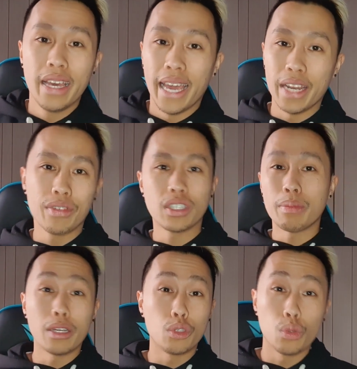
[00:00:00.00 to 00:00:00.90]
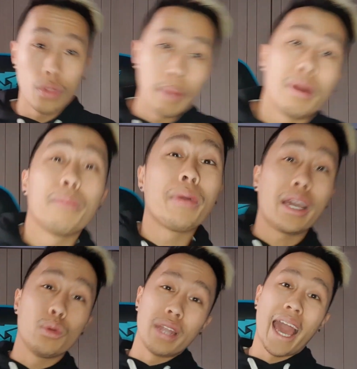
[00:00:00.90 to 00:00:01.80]
And every time I do that, my
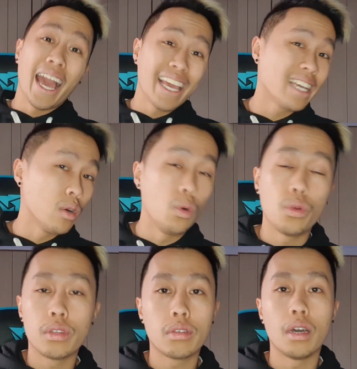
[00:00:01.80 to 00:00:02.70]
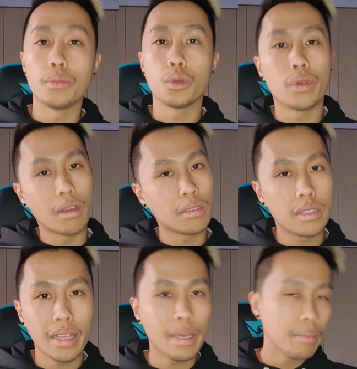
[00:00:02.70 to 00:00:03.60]
back would ache all the time. So when I
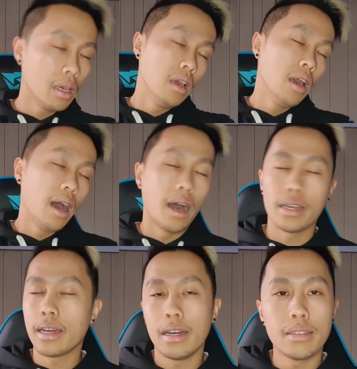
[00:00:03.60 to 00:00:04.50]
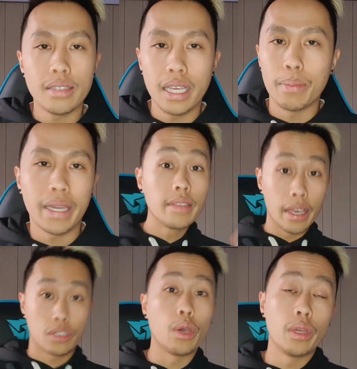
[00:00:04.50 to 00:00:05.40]
sleep, I can't sleep.
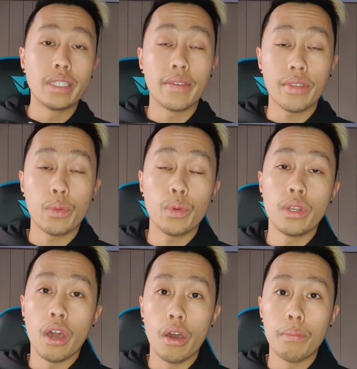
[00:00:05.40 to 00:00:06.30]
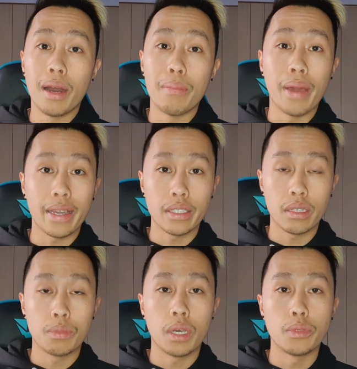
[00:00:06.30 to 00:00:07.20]
Yeah, so it definitely would hurt my back
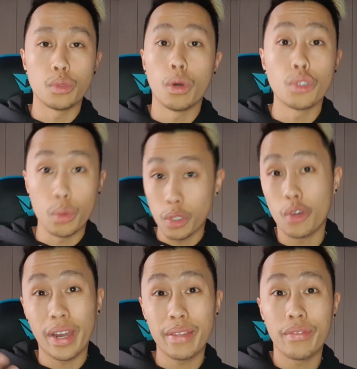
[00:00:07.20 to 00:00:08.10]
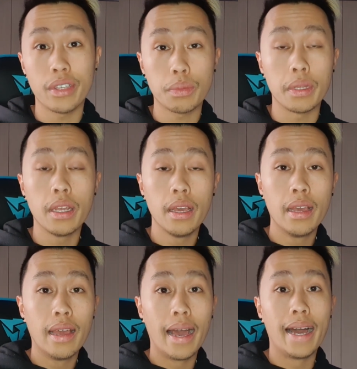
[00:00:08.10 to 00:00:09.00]
sometimes as well. So it was a great investment.
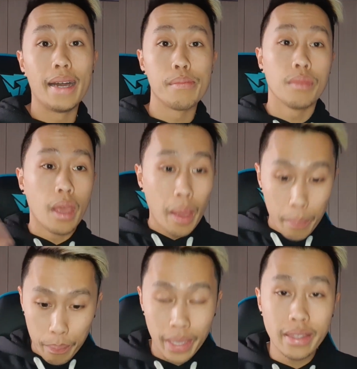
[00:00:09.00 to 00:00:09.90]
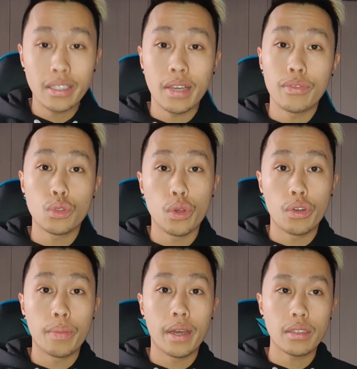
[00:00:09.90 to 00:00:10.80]
Picked this up for
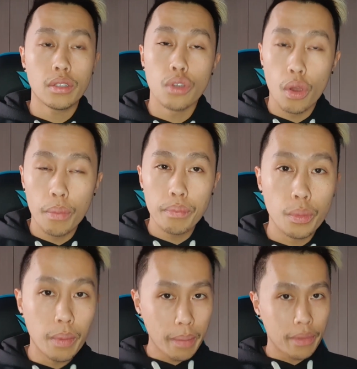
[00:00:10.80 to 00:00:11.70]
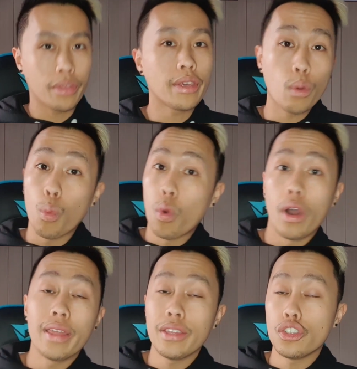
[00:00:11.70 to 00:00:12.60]
$200. So might be thinking,
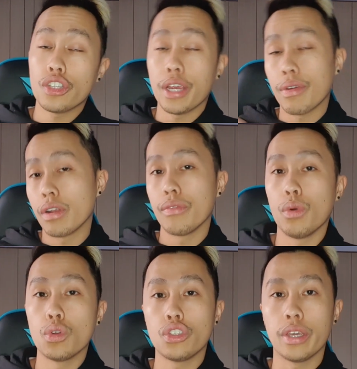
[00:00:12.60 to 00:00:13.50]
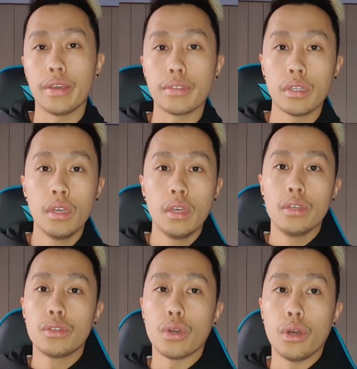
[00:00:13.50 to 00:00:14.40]
why this chair out of all chairs?
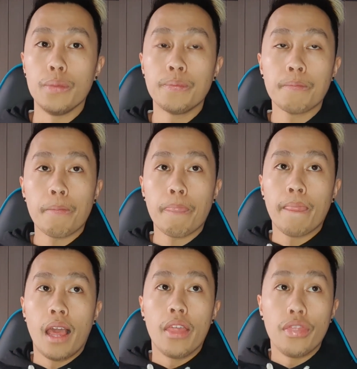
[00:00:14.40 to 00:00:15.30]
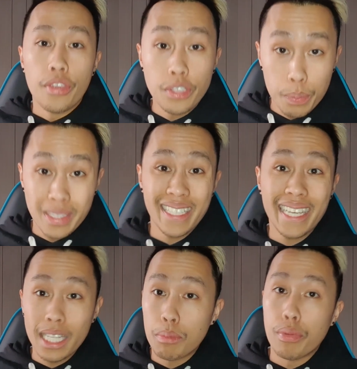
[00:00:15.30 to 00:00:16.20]
So this
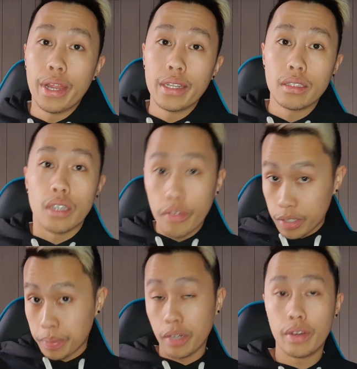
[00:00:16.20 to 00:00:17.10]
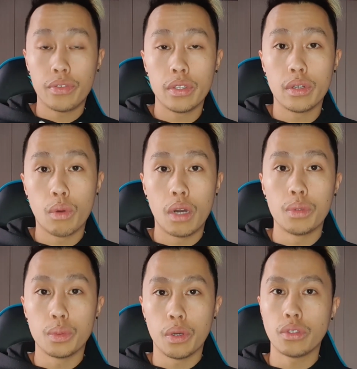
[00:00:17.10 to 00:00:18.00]
particular brand itself, it's been around for a little while
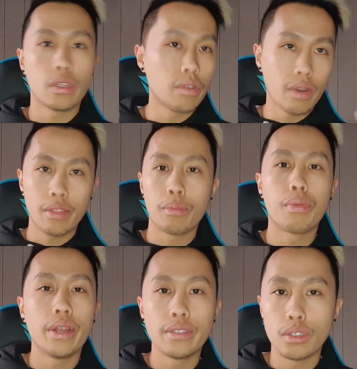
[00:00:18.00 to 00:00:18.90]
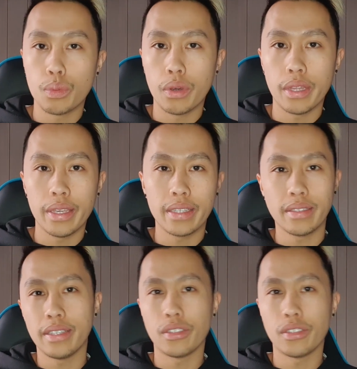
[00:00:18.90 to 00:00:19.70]
as well. So there are other brands as well that you can see.